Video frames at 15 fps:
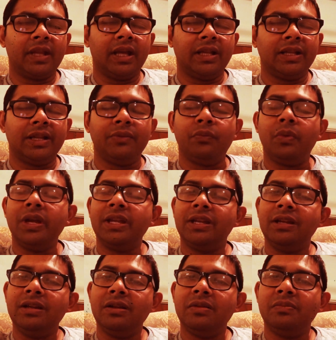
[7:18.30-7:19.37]
and then
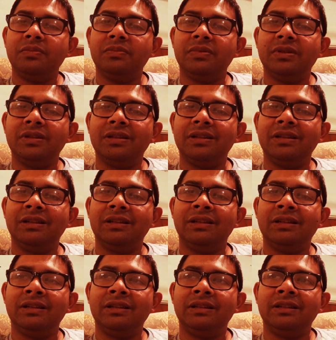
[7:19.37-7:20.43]
wake up and
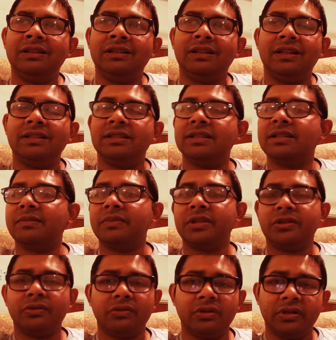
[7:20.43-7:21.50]
see something
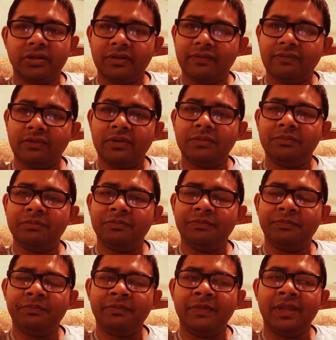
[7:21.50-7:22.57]
totally different.
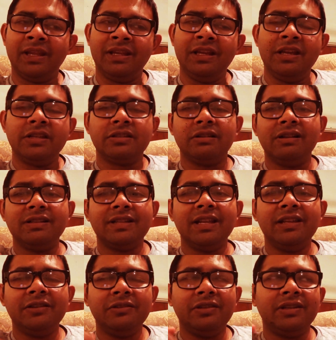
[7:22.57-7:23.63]
So let's
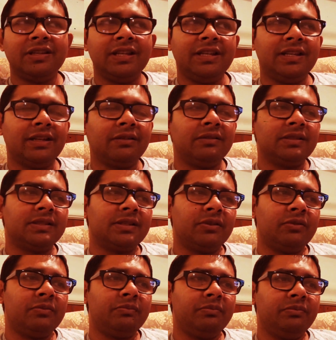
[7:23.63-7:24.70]
get into the details.
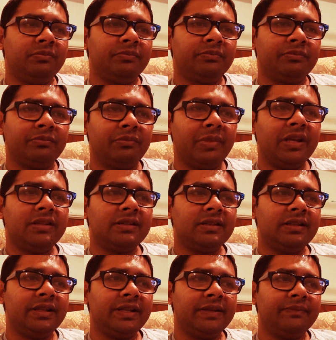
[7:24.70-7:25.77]
So
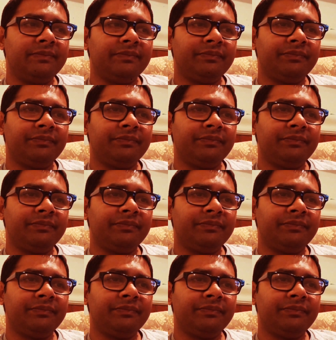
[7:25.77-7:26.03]
basically,